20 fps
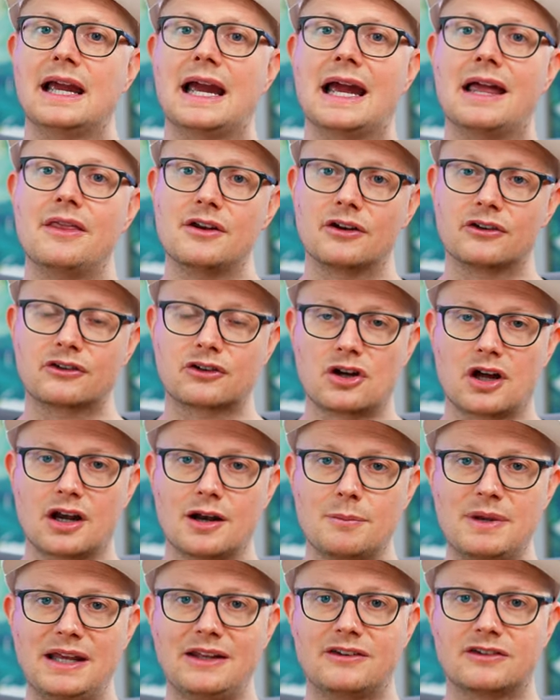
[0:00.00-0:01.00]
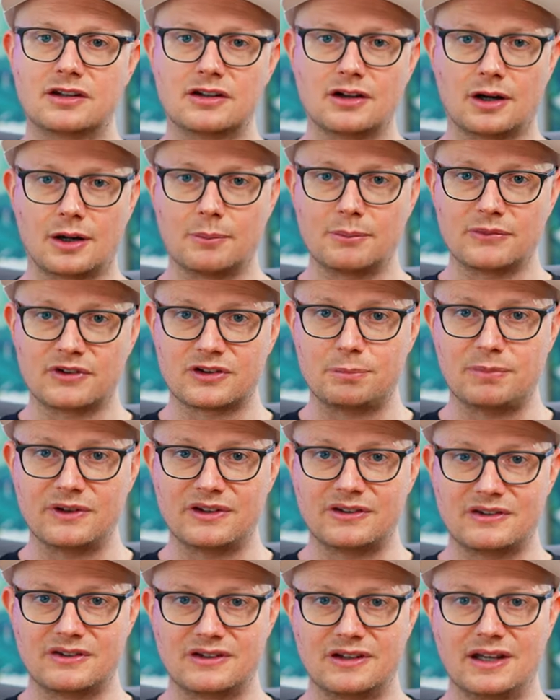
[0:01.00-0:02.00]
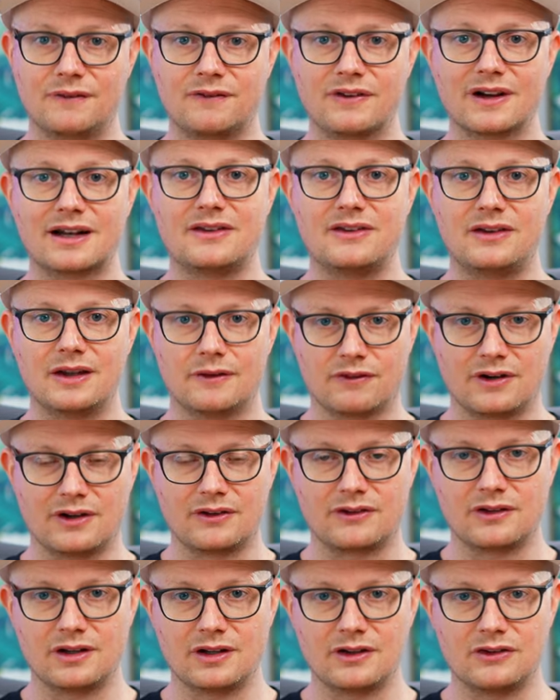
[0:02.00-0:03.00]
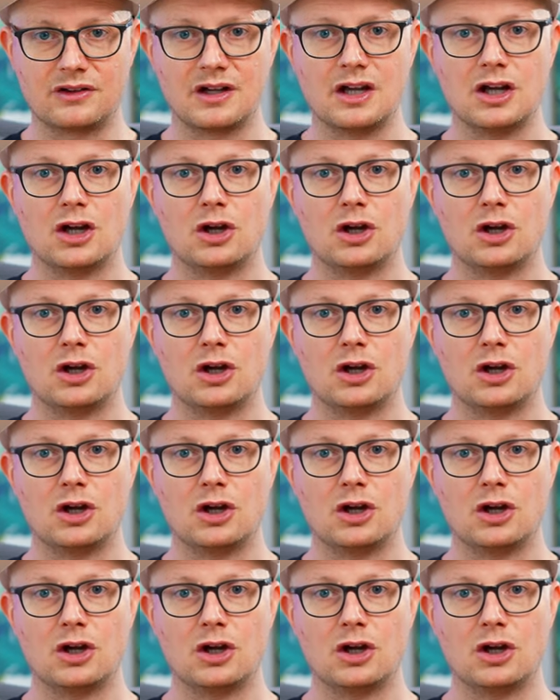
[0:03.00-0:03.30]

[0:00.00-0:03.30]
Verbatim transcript: And there's gonna be some specific differences